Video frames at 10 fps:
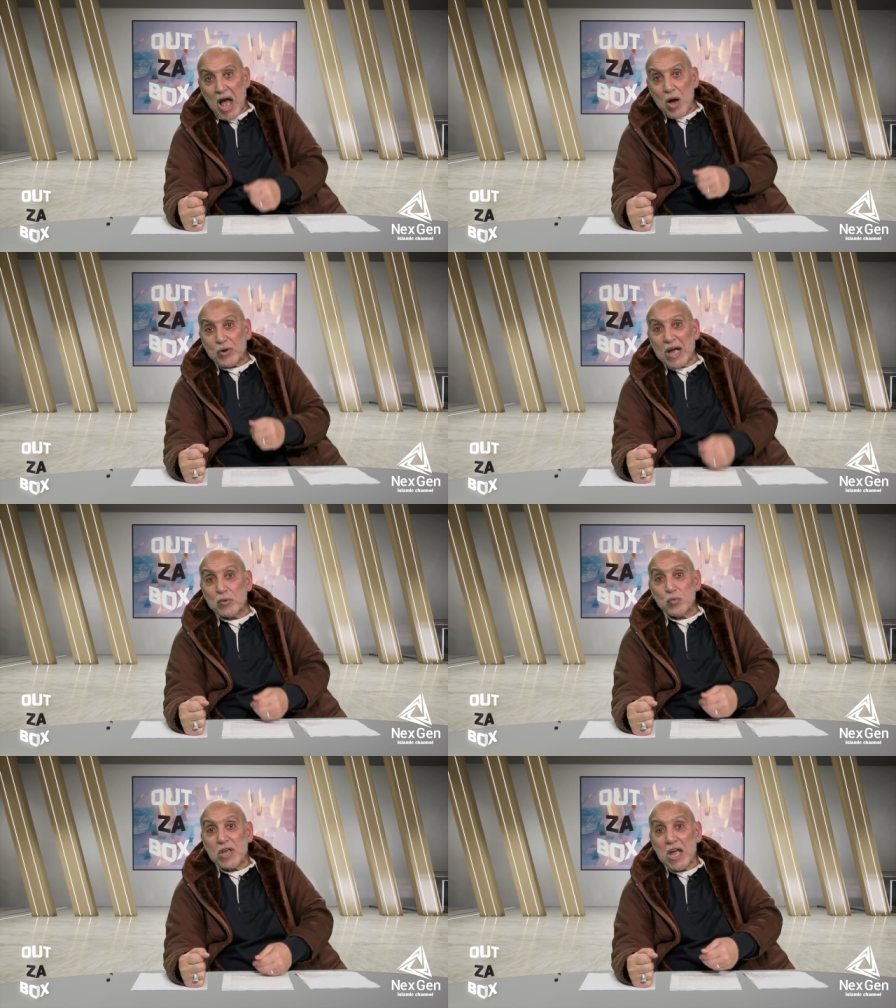How
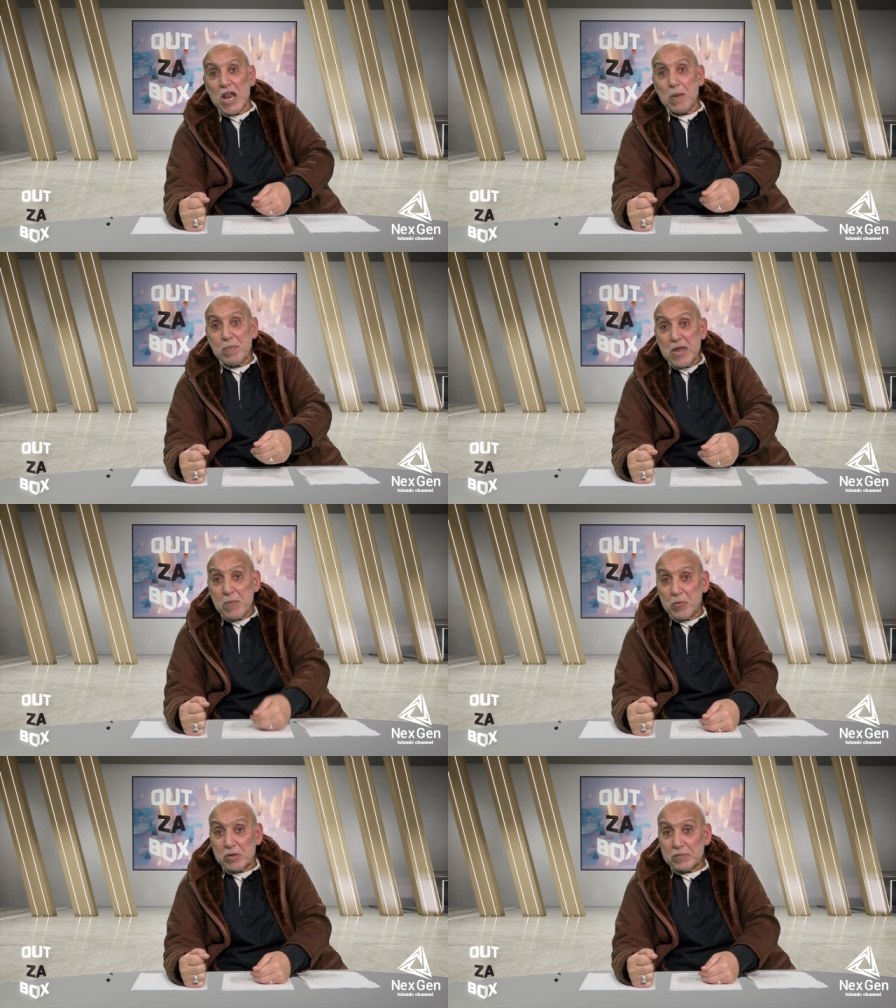can we help
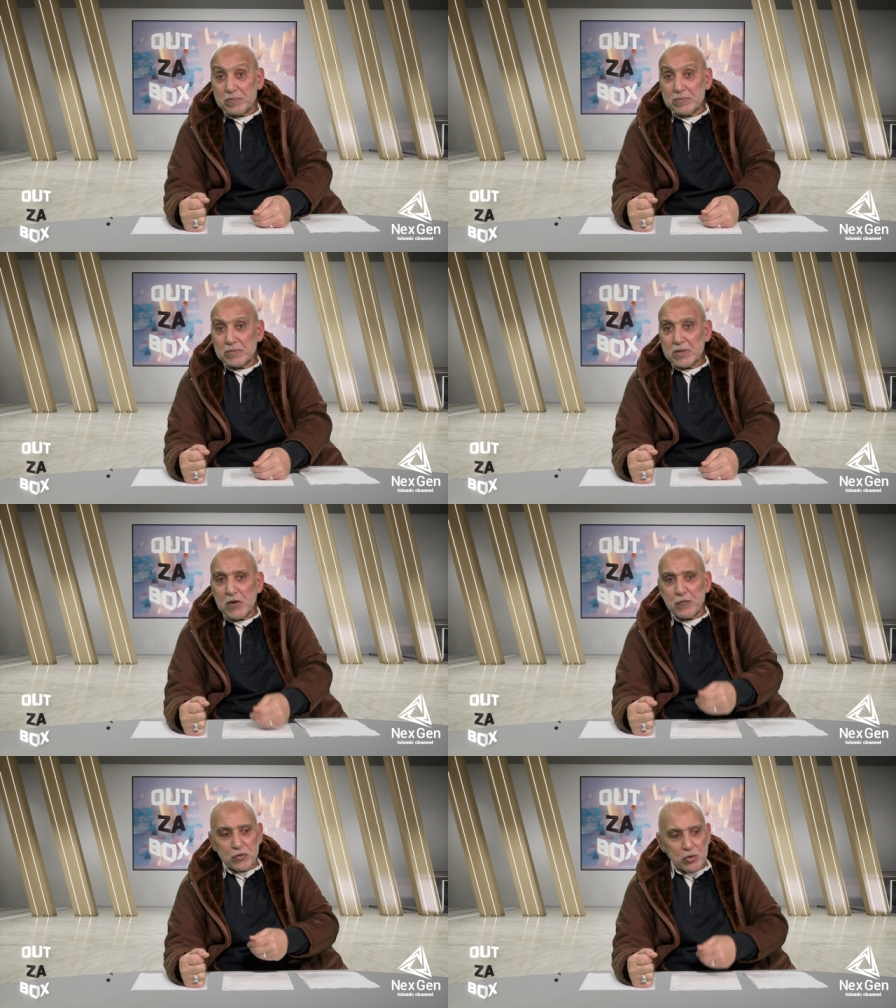people
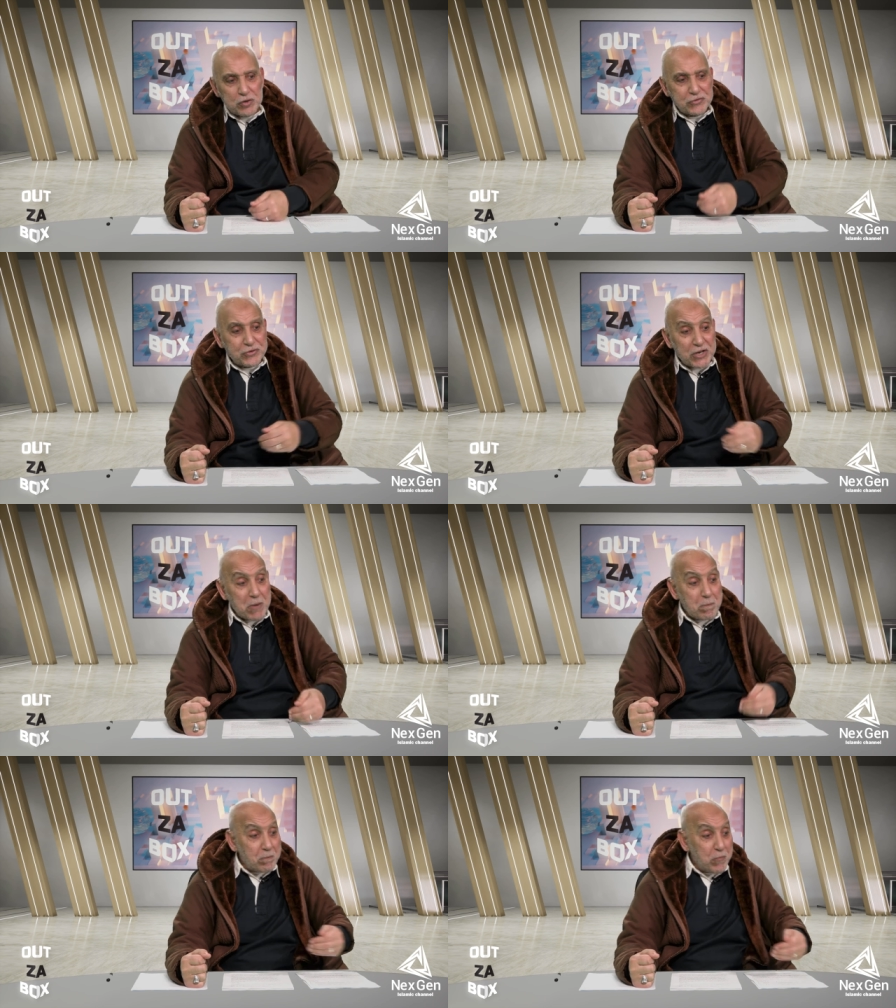if we don't
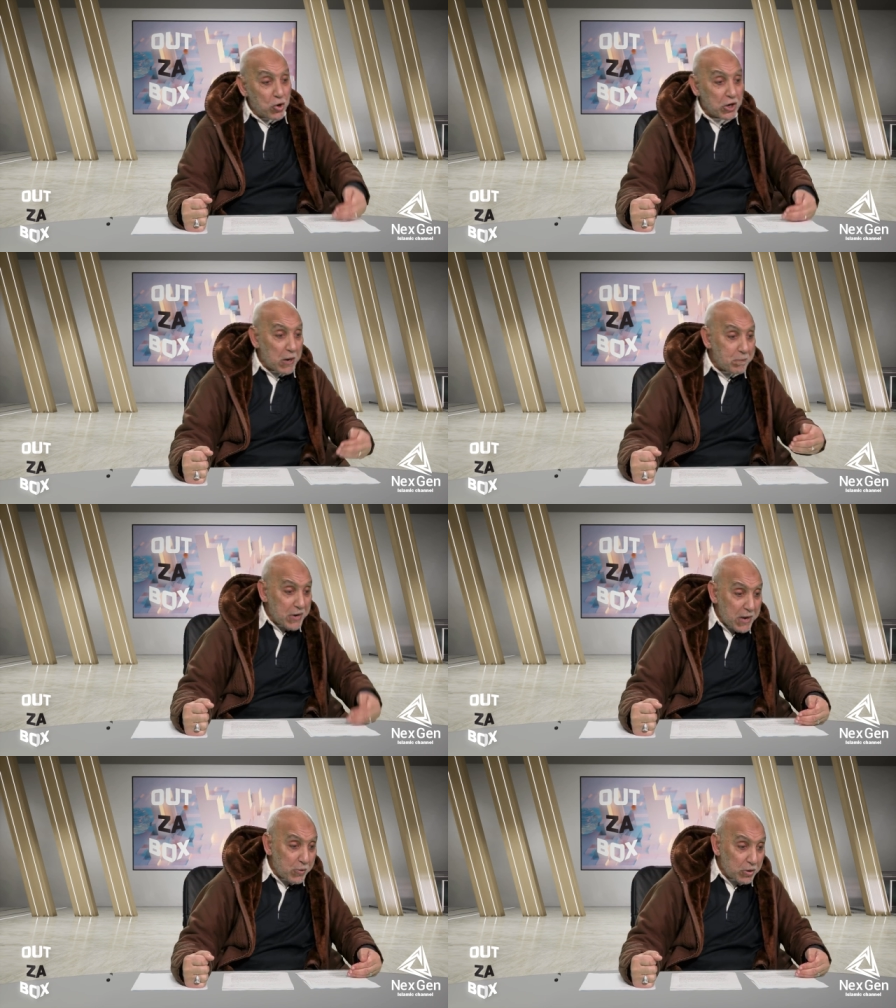train local
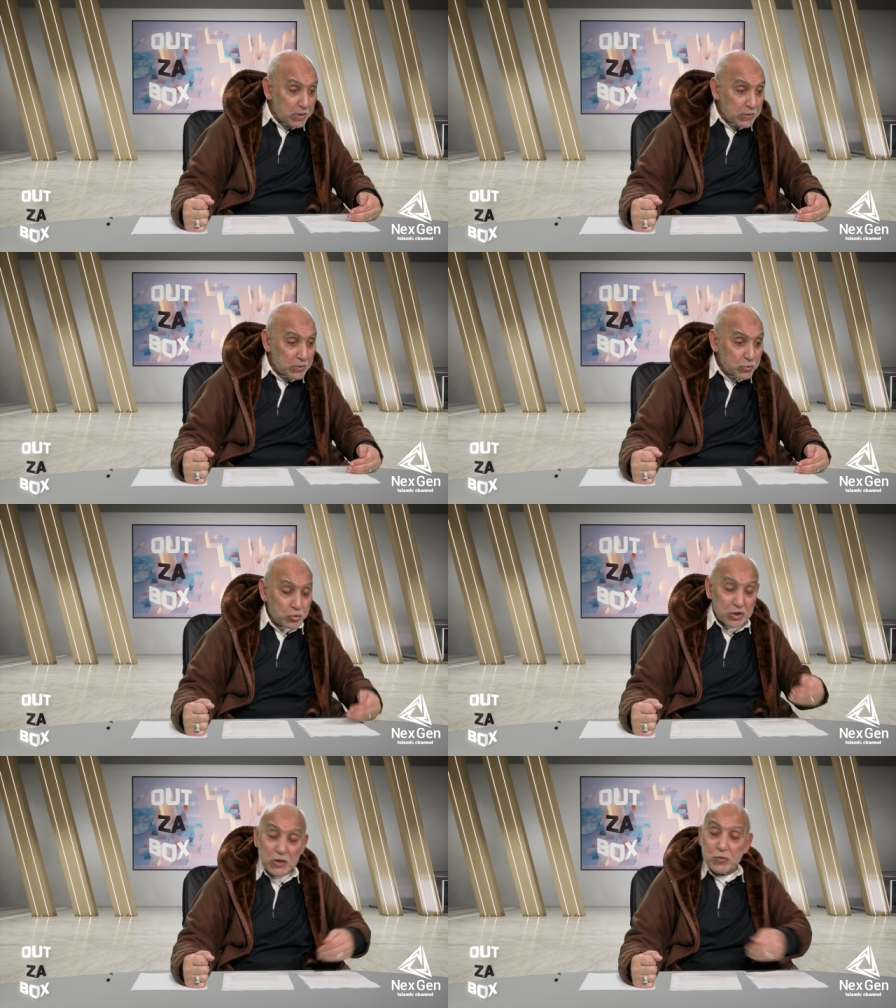people
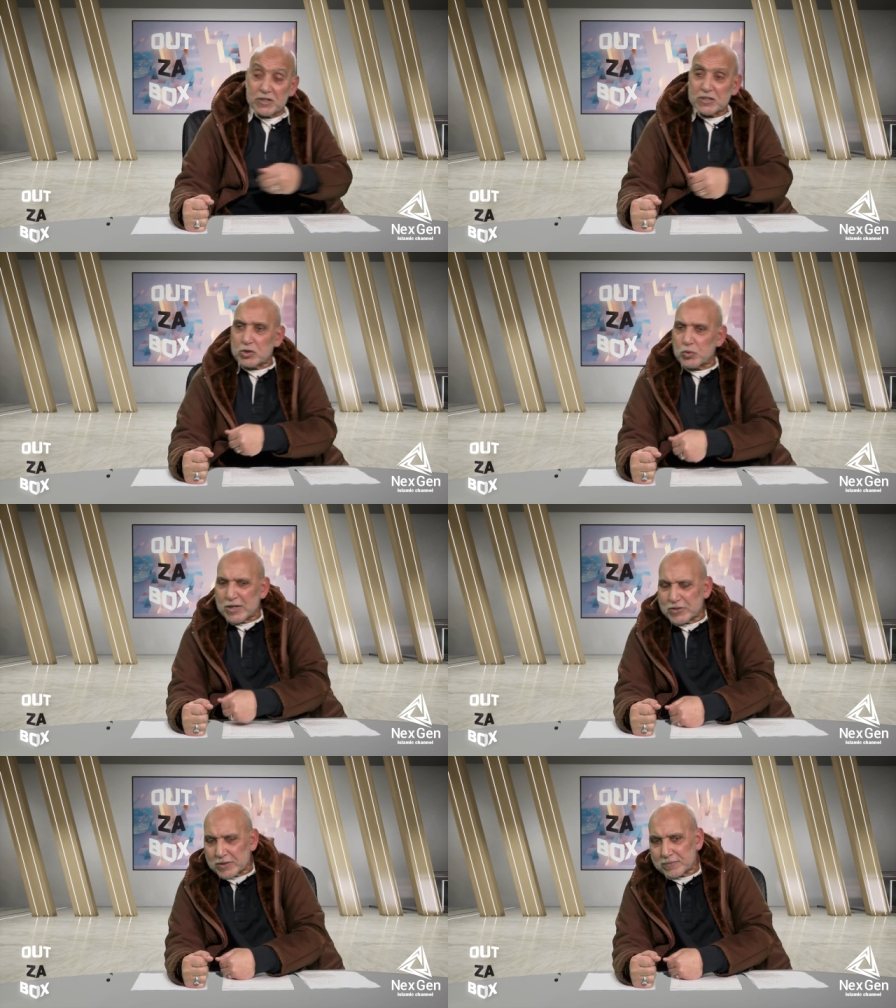to deal with the
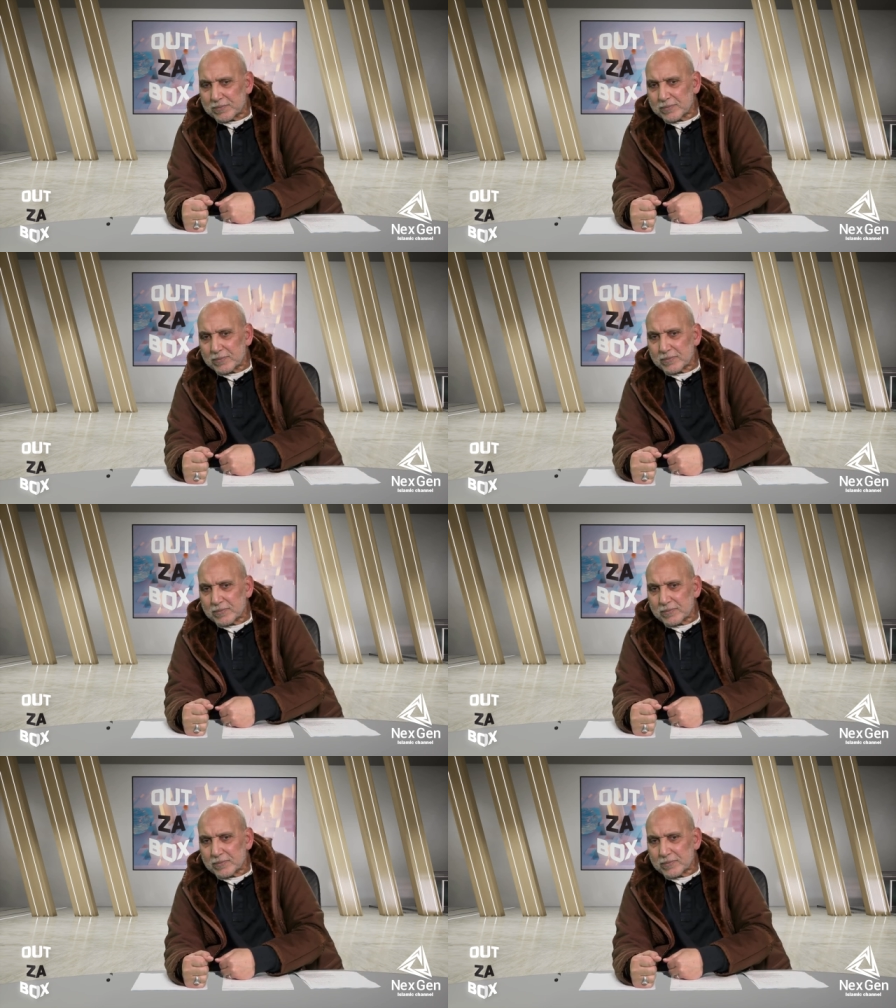situation?